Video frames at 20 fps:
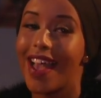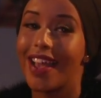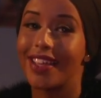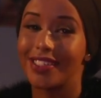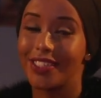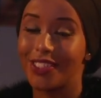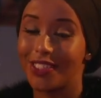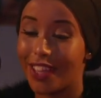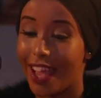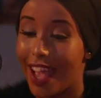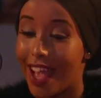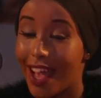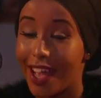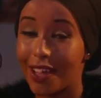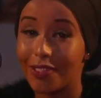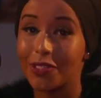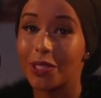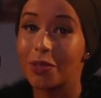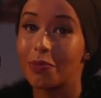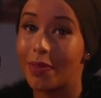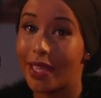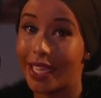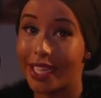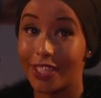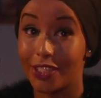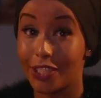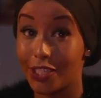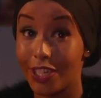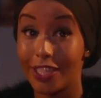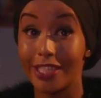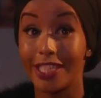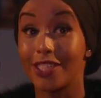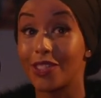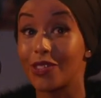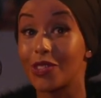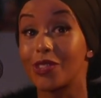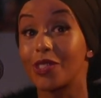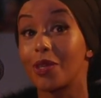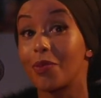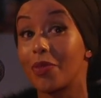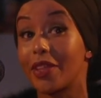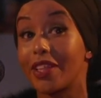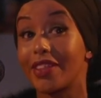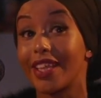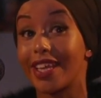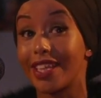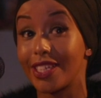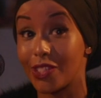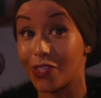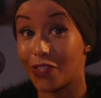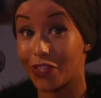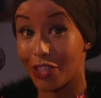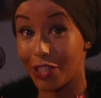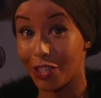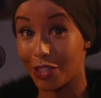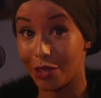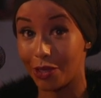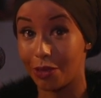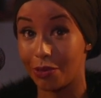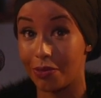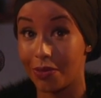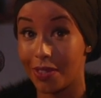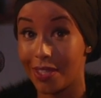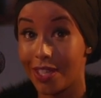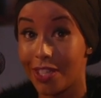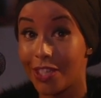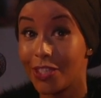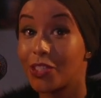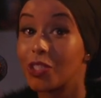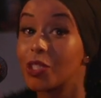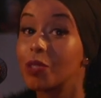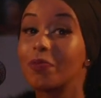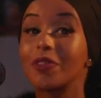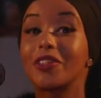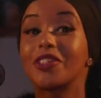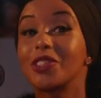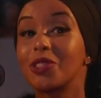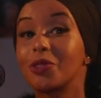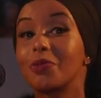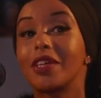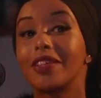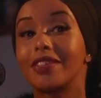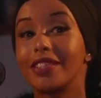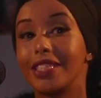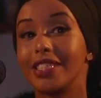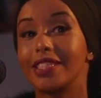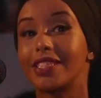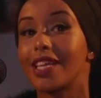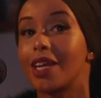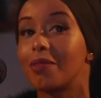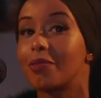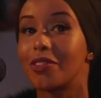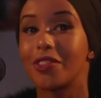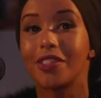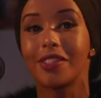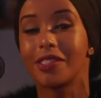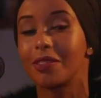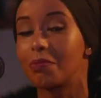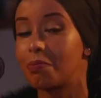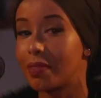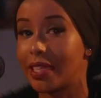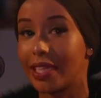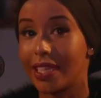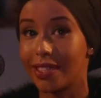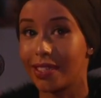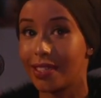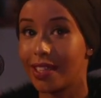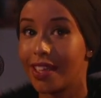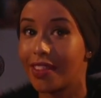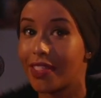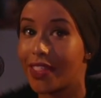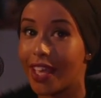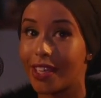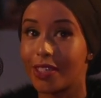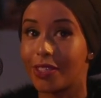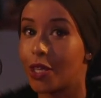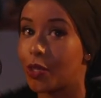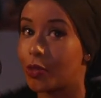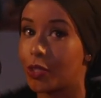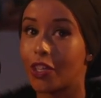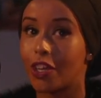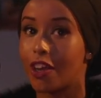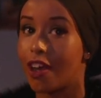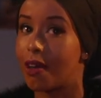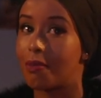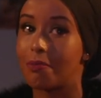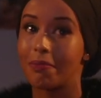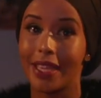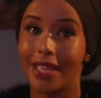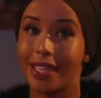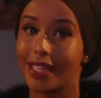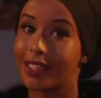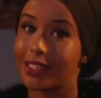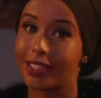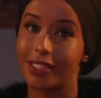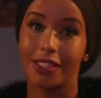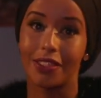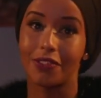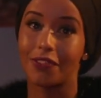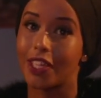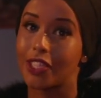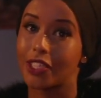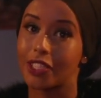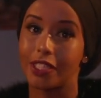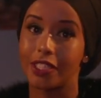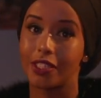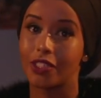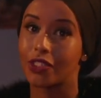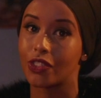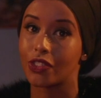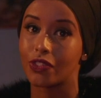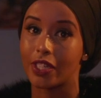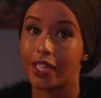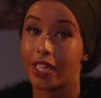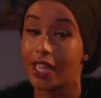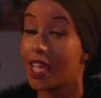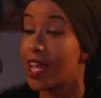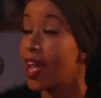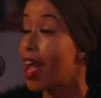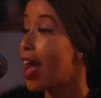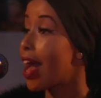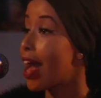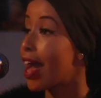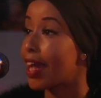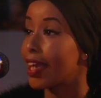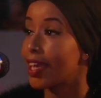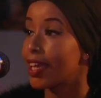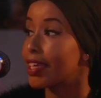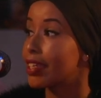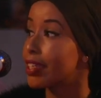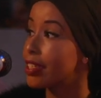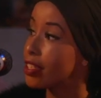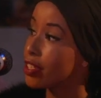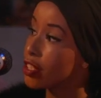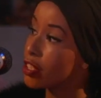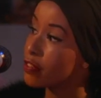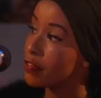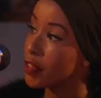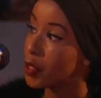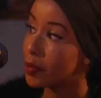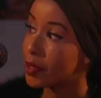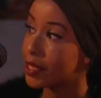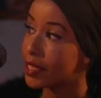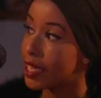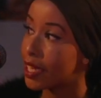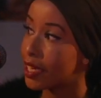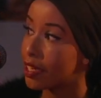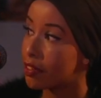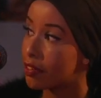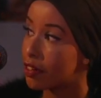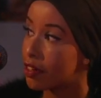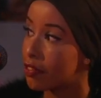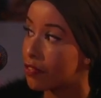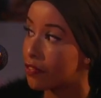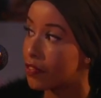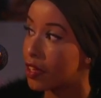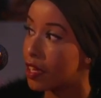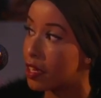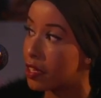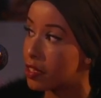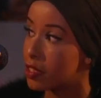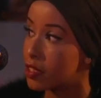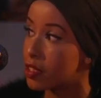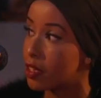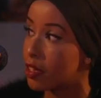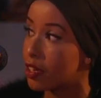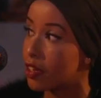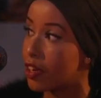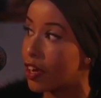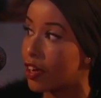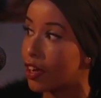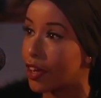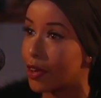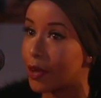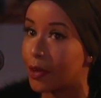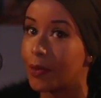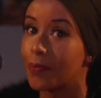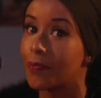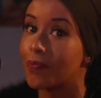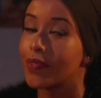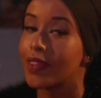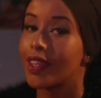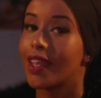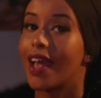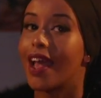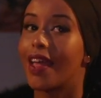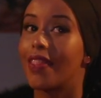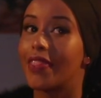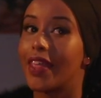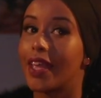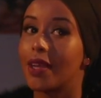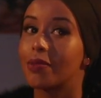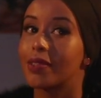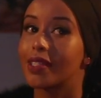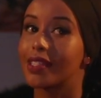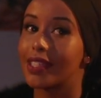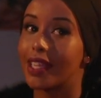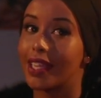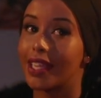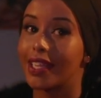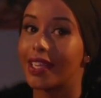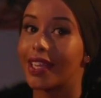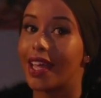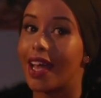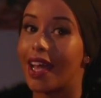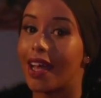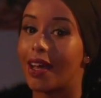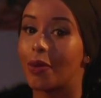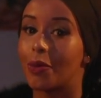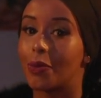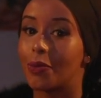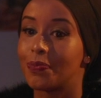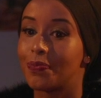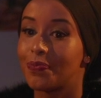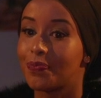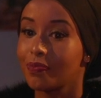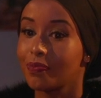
and you have to turn it into something that is for you. Just because you wear a hijab, that doesn't mean that, no, you can't make it into the fashion industry. I had an interview with Telegraph not so long ago, and they were saying how